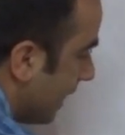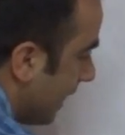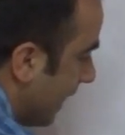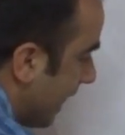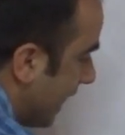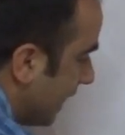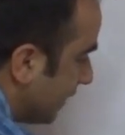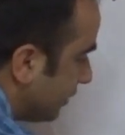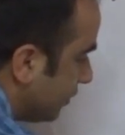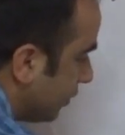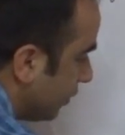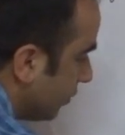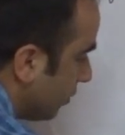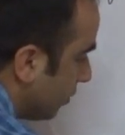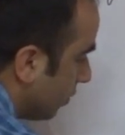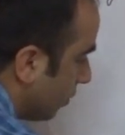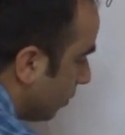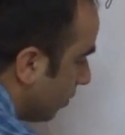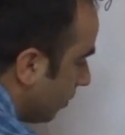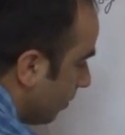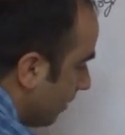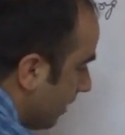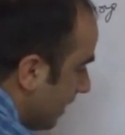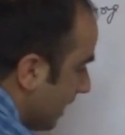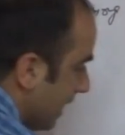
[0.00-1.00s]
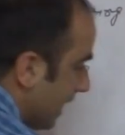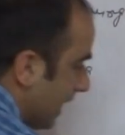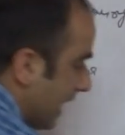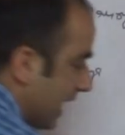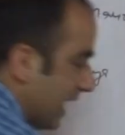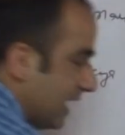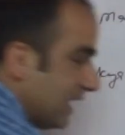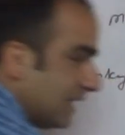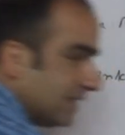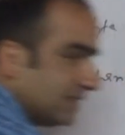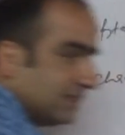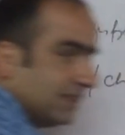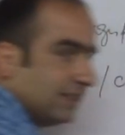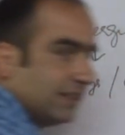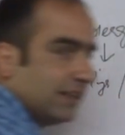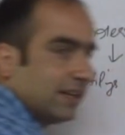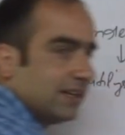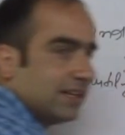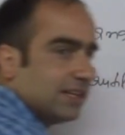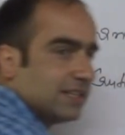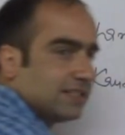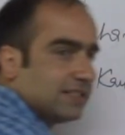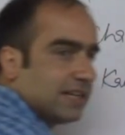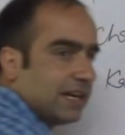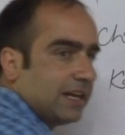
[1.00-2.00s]
As you know, Alexander
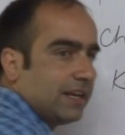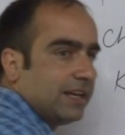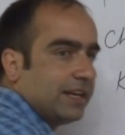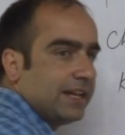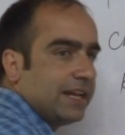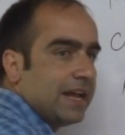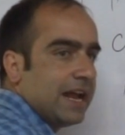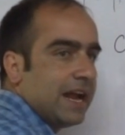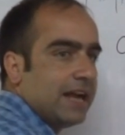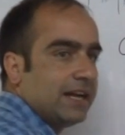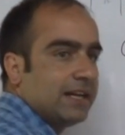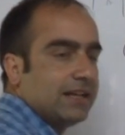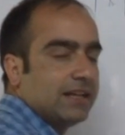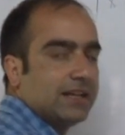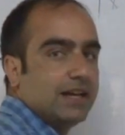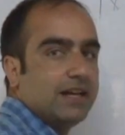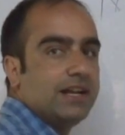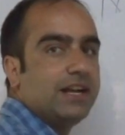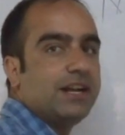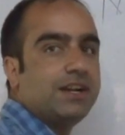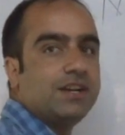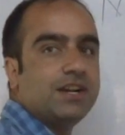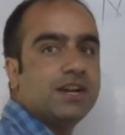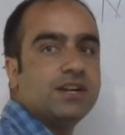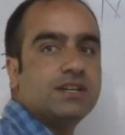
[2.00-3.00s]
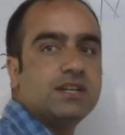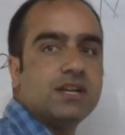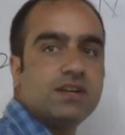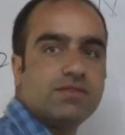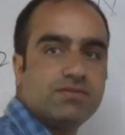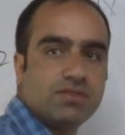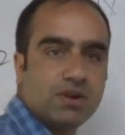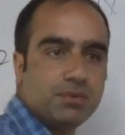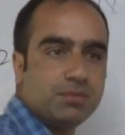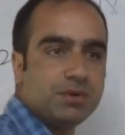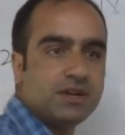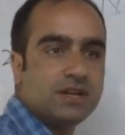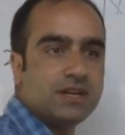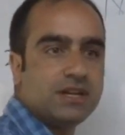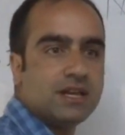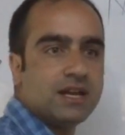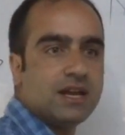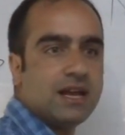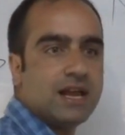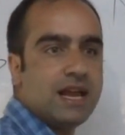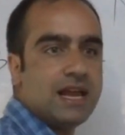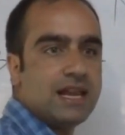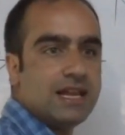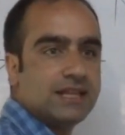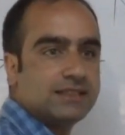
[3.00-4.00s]
recently had retreated from
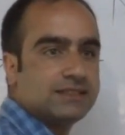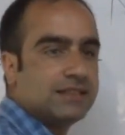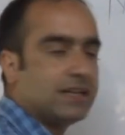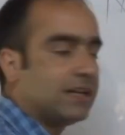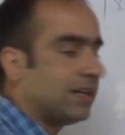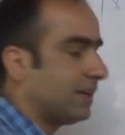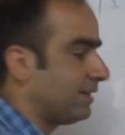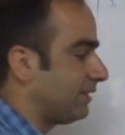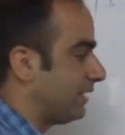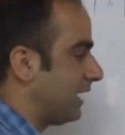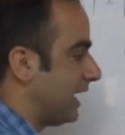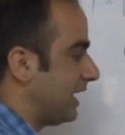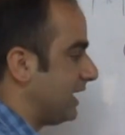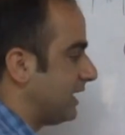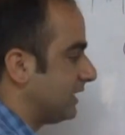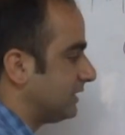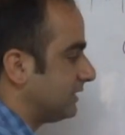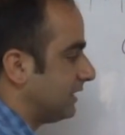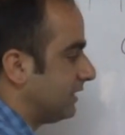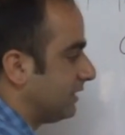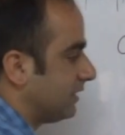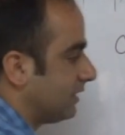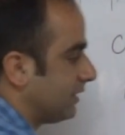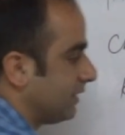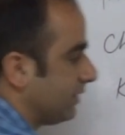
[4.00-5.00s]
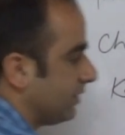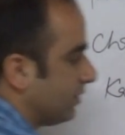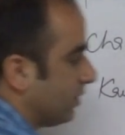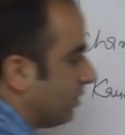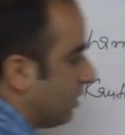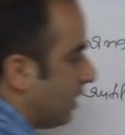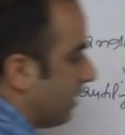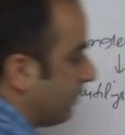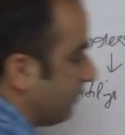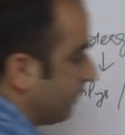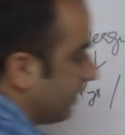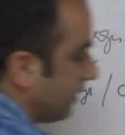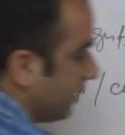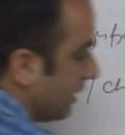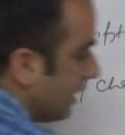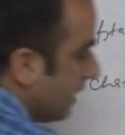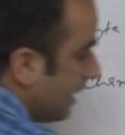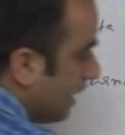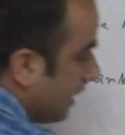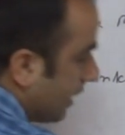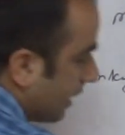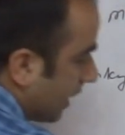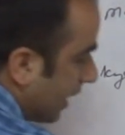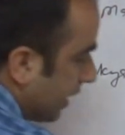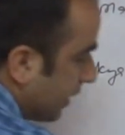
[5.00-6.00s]
India. Alexander, after
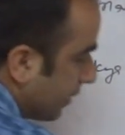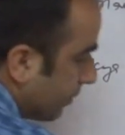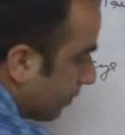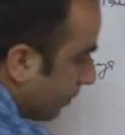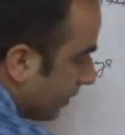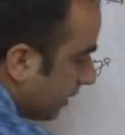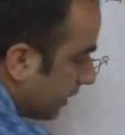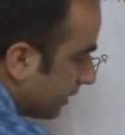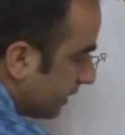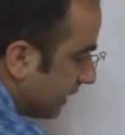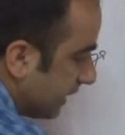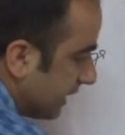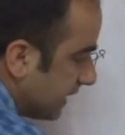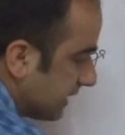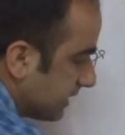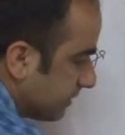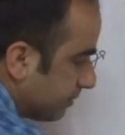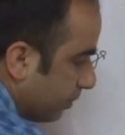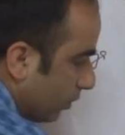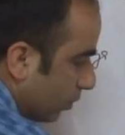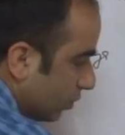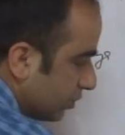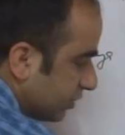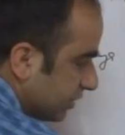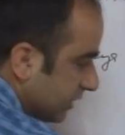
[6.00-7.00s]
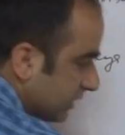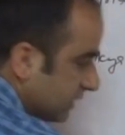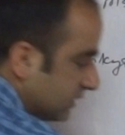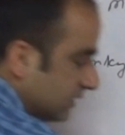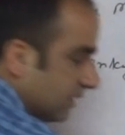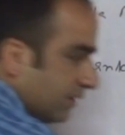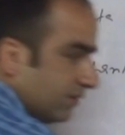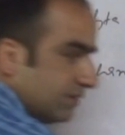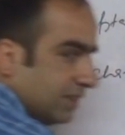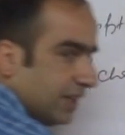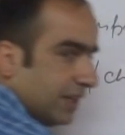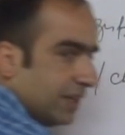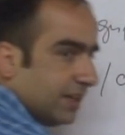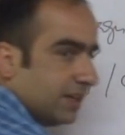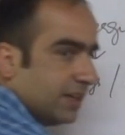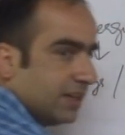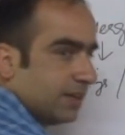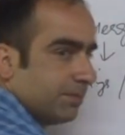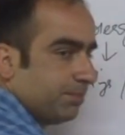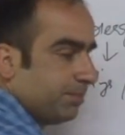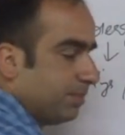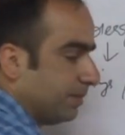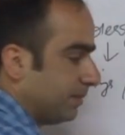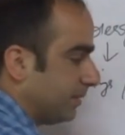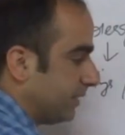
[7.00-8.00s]
conquering these portions of the
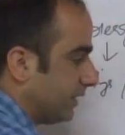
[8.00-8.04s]
Indian